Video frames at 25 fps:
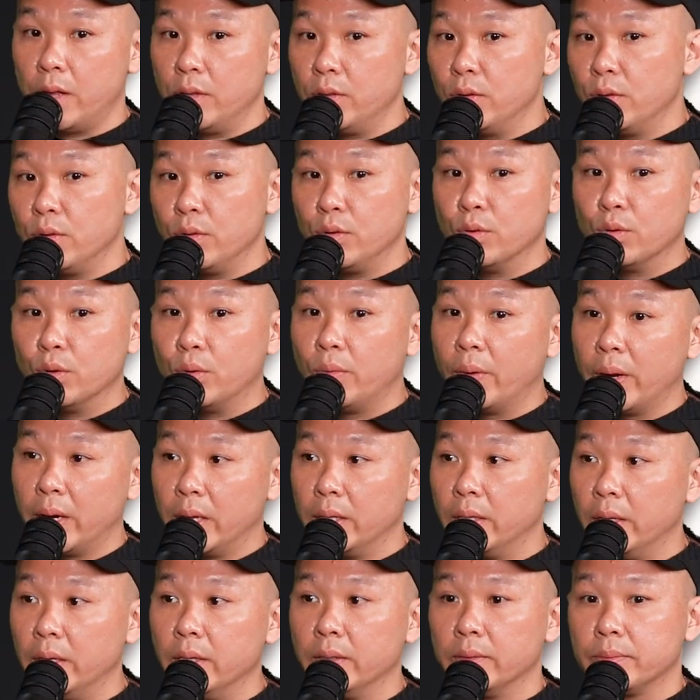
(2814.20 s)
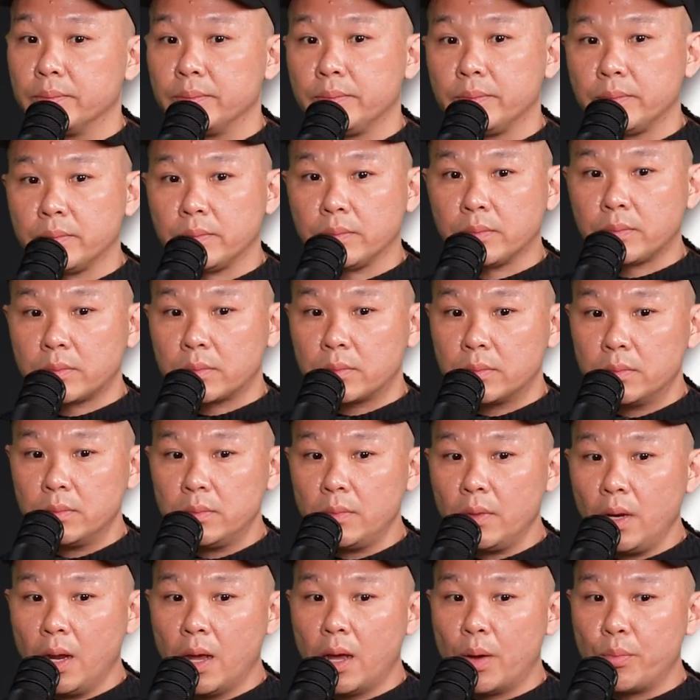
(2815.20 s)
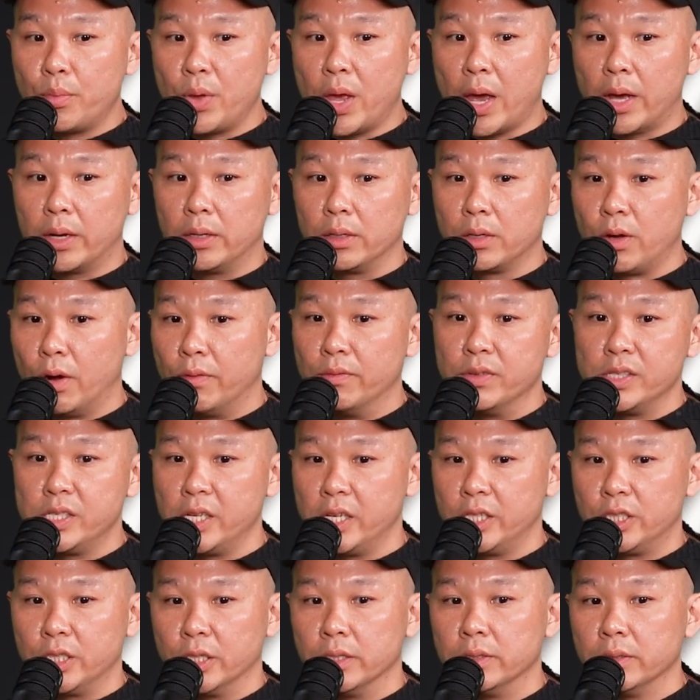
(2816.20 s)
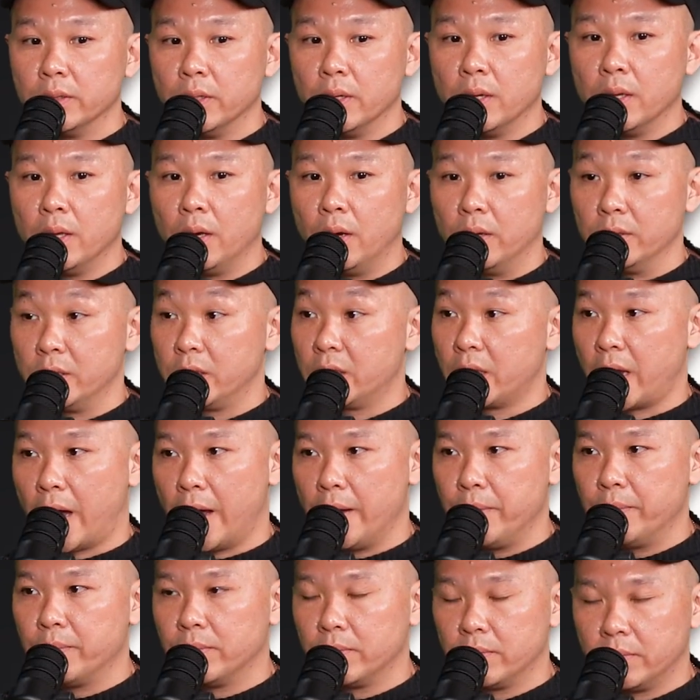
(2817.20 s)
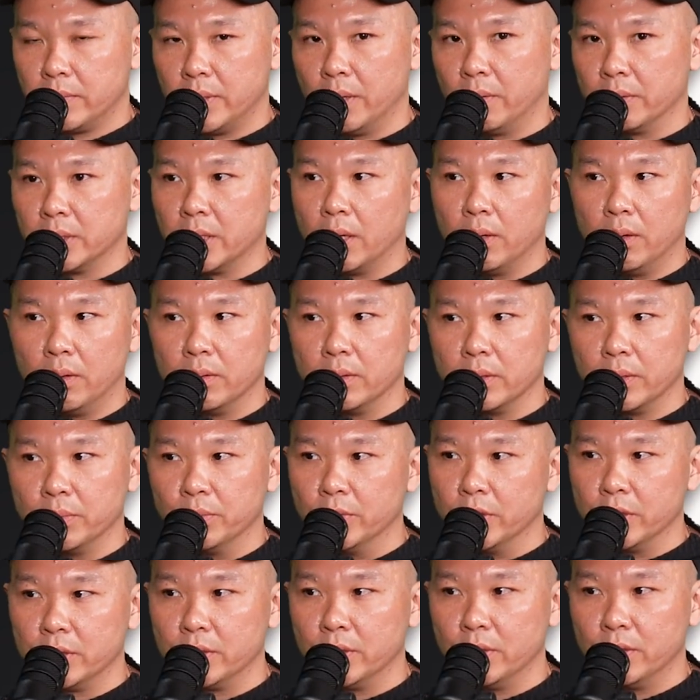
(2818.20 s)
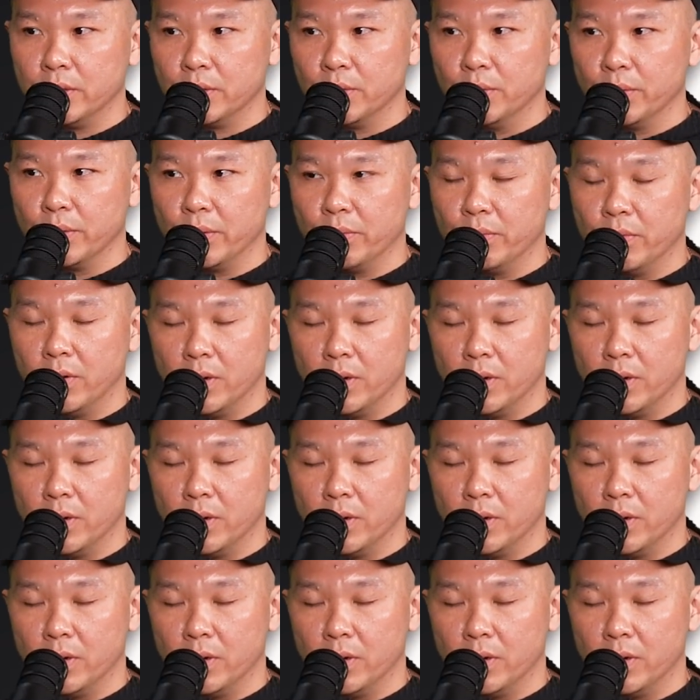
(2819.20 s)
And you know what I did? We had a conversation on Skype. That was how long ago it